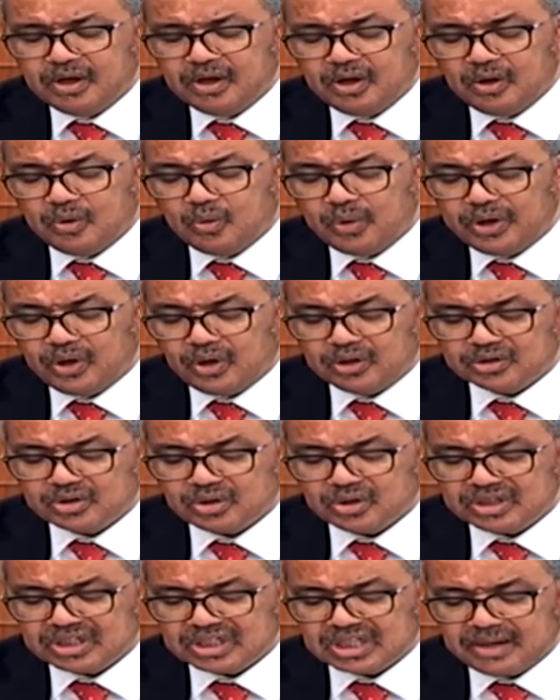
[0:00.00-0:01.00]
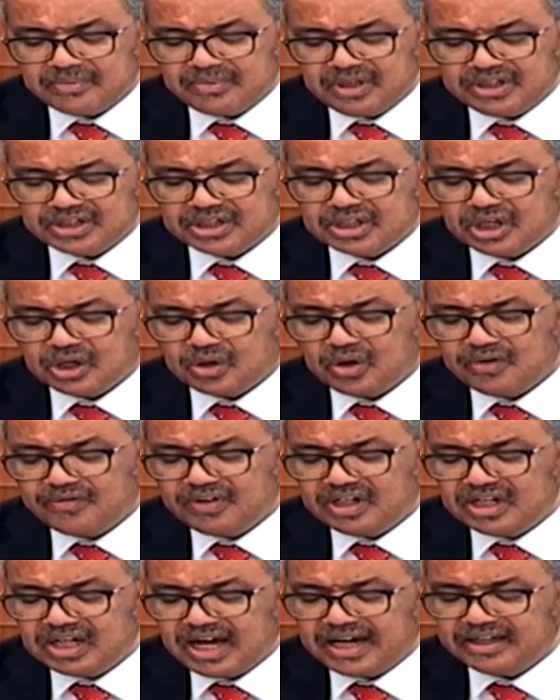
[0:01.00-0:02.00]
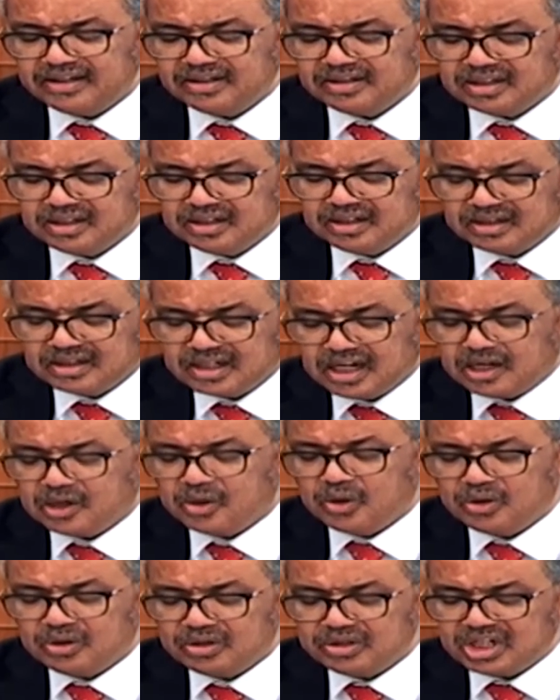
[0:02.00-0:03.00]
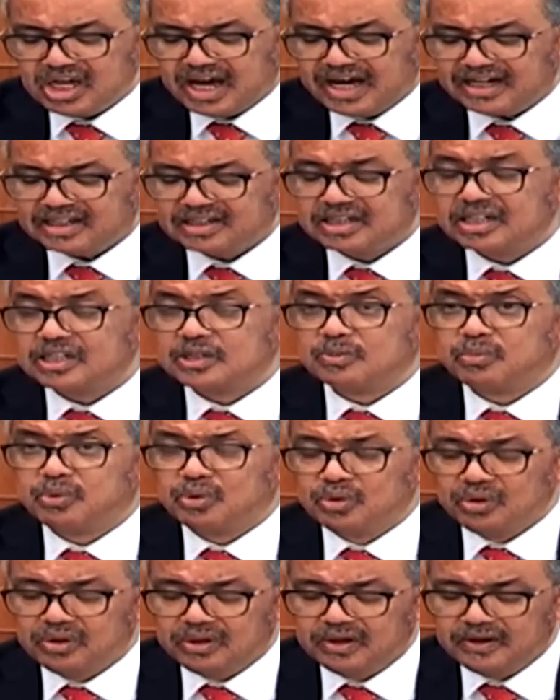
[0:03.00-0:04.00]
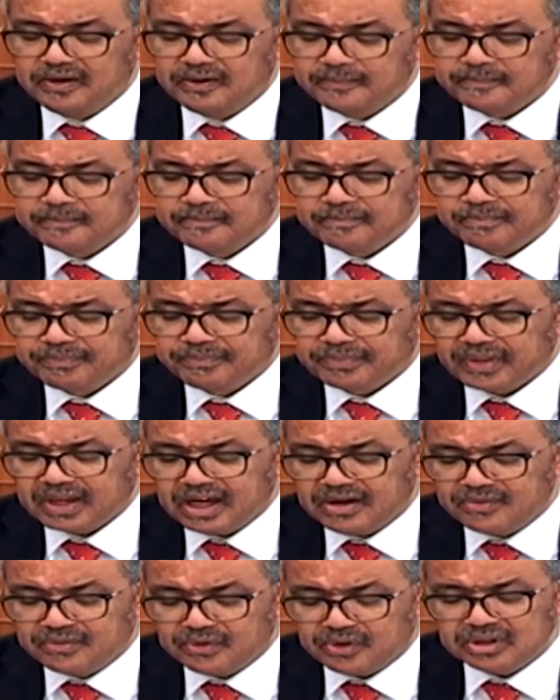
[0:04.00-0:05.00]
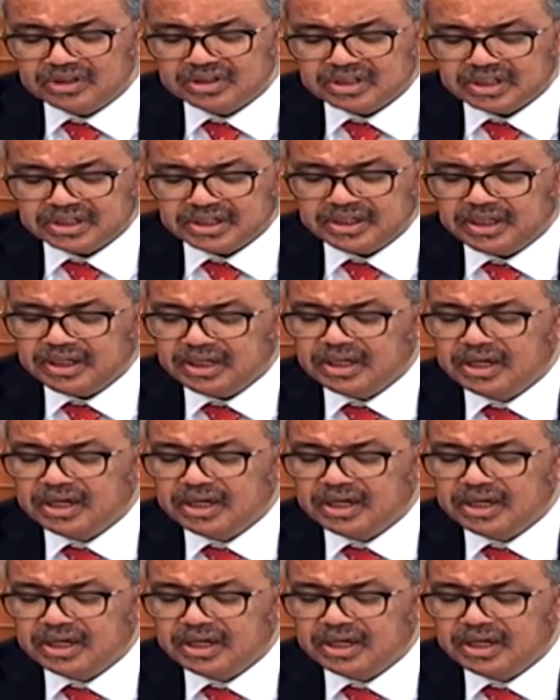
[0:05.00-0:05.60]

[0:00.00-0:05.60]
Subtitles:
We also established the COVID-19 Technology Access Pool, a voluntary